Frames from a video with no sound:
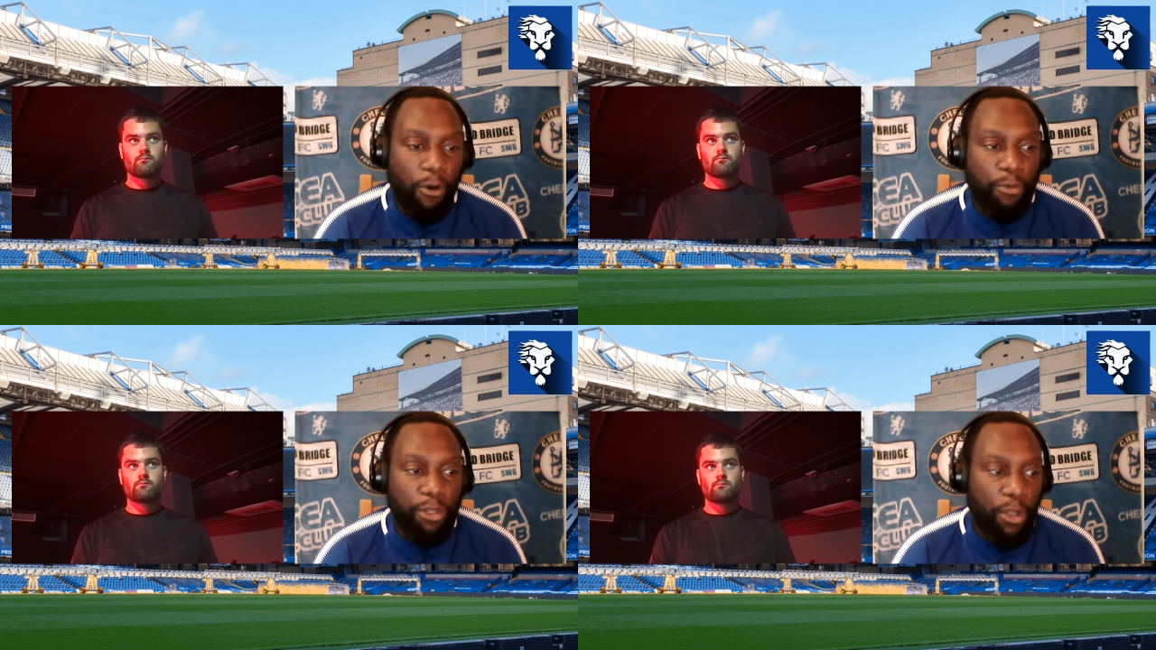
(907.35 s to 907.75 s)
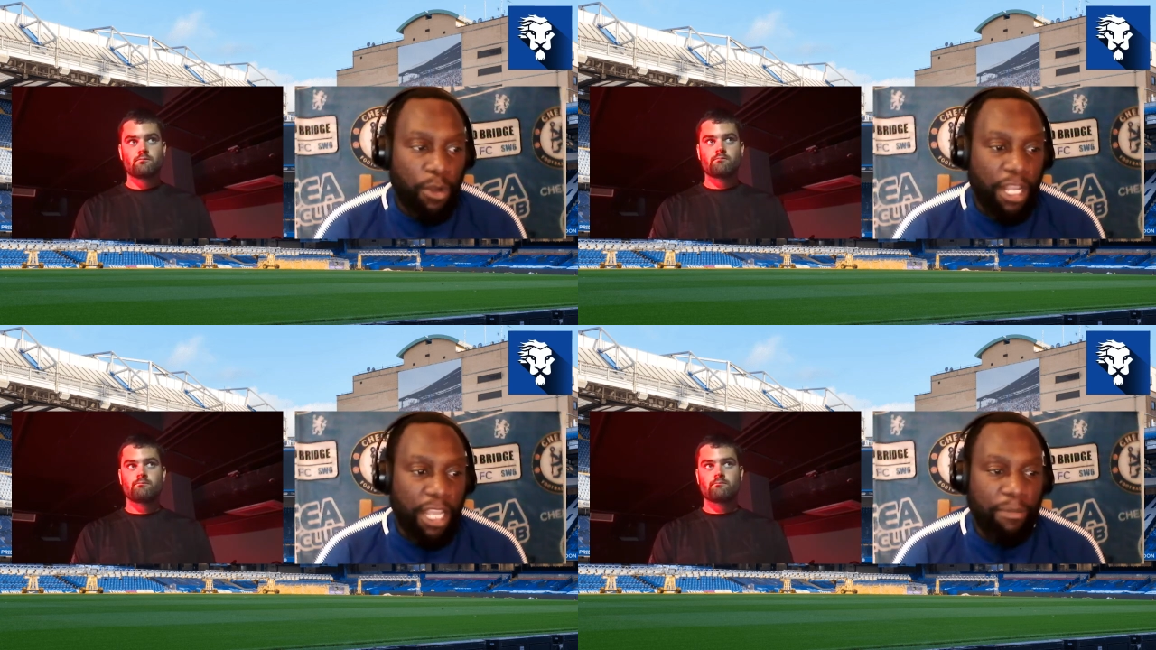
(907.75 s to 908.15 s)
Speaker 1: We do
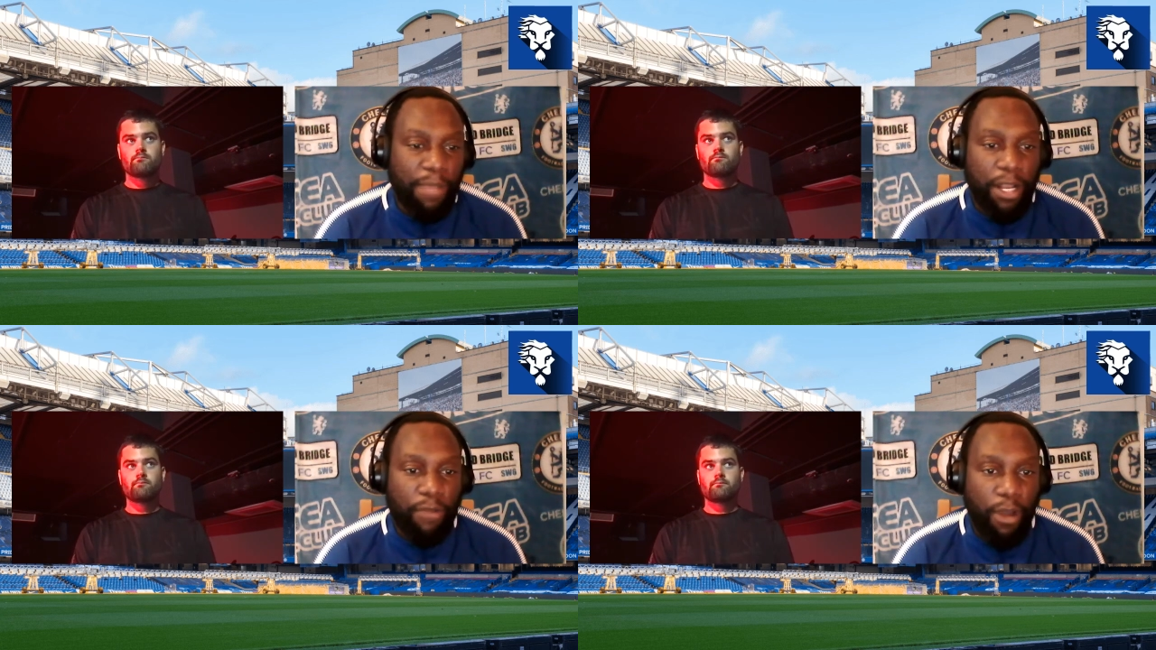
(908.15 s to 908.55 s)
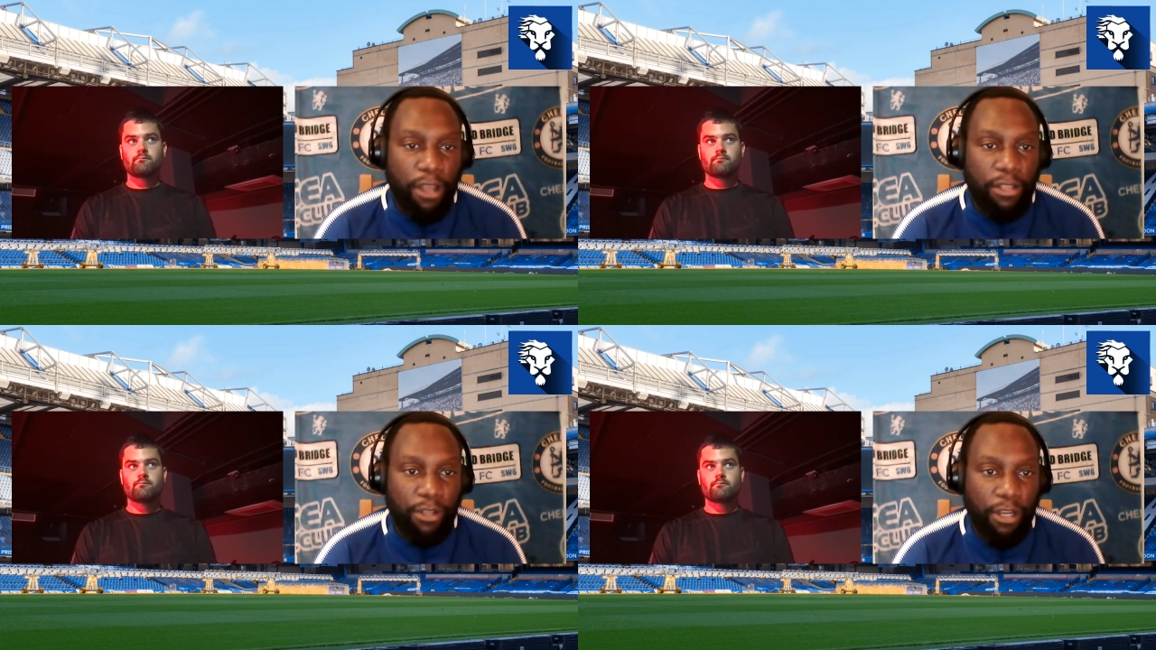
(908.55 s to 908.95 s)
need him down at right
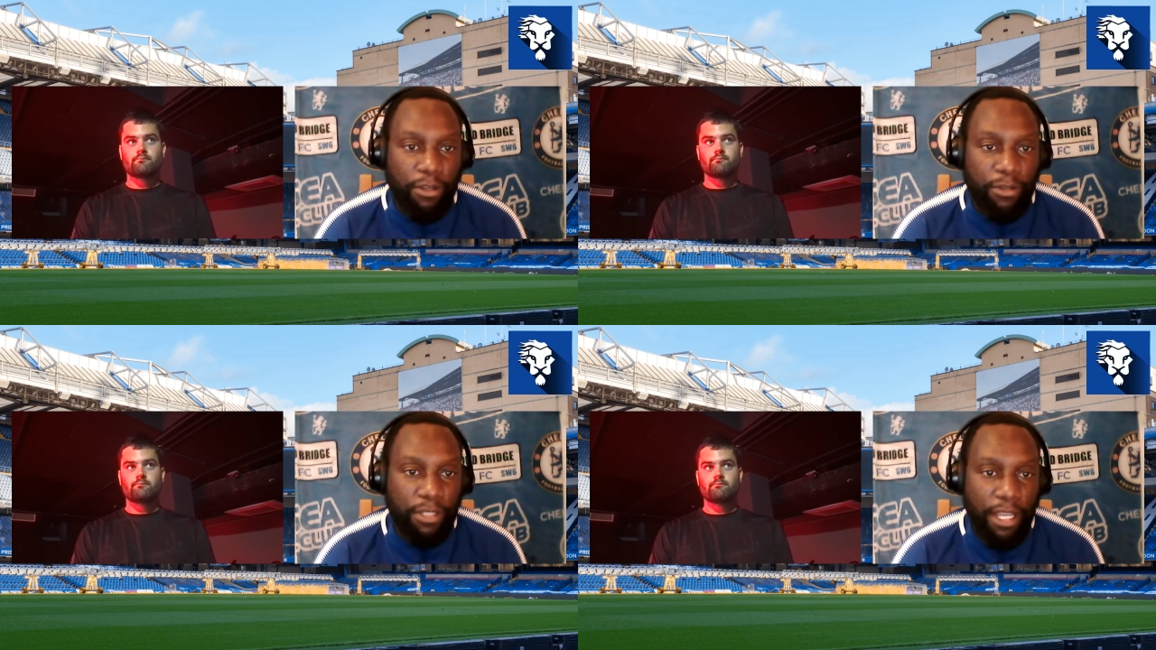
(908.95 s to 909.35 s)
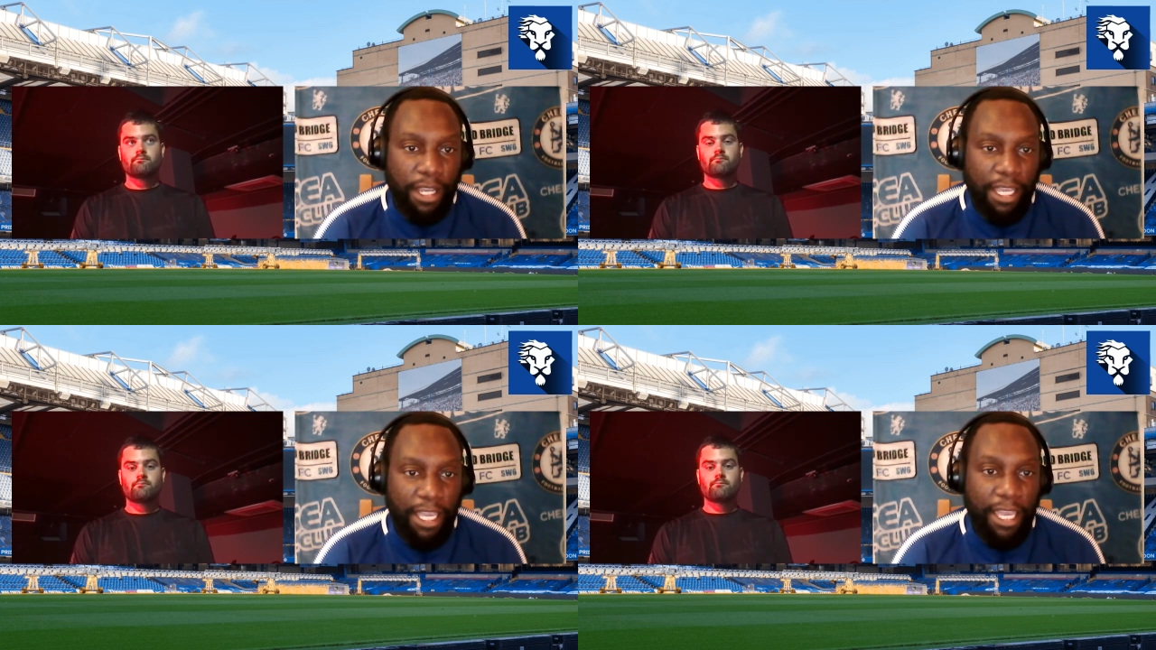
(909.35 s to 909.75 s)
side because
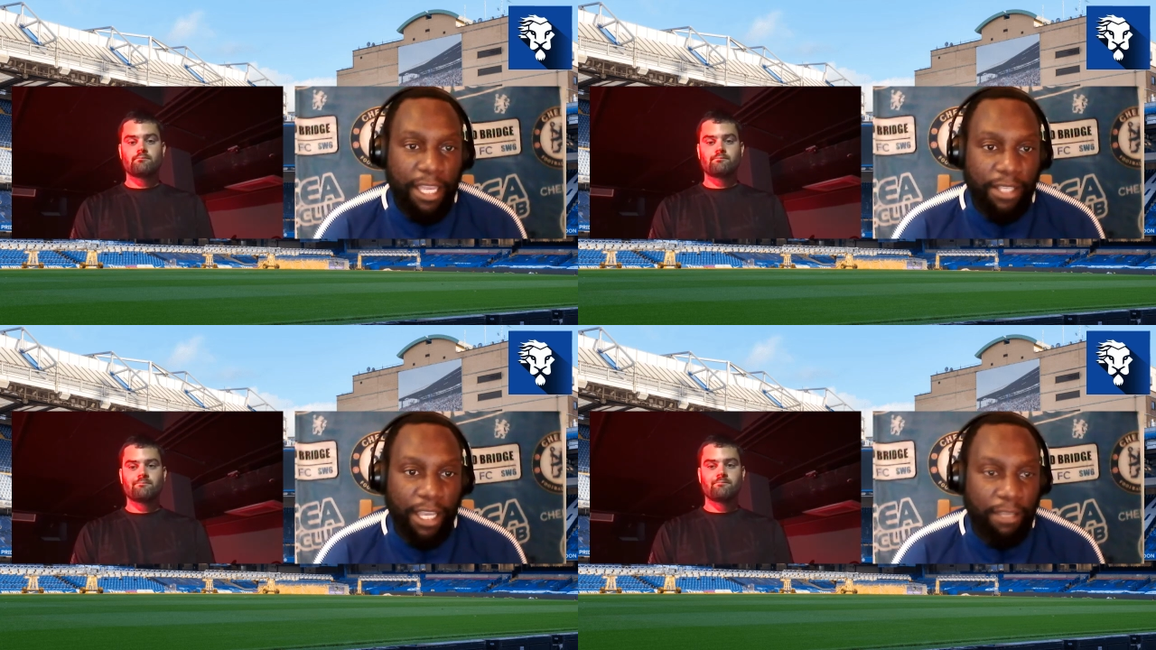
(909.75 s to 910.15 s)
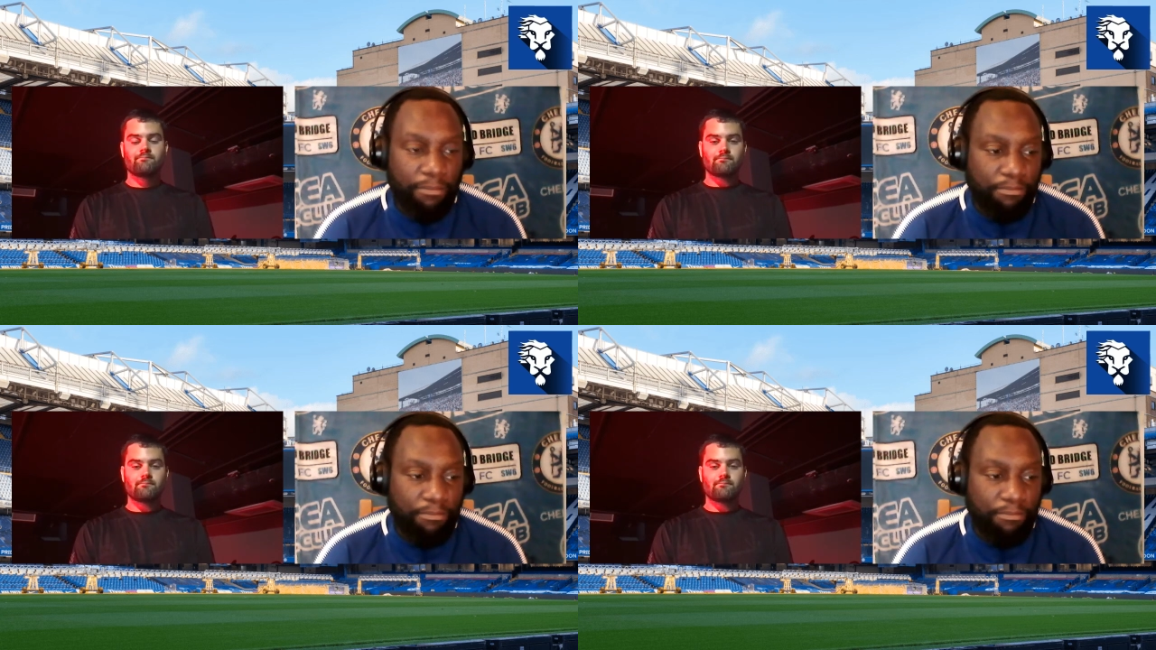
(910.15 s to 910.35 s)
he is a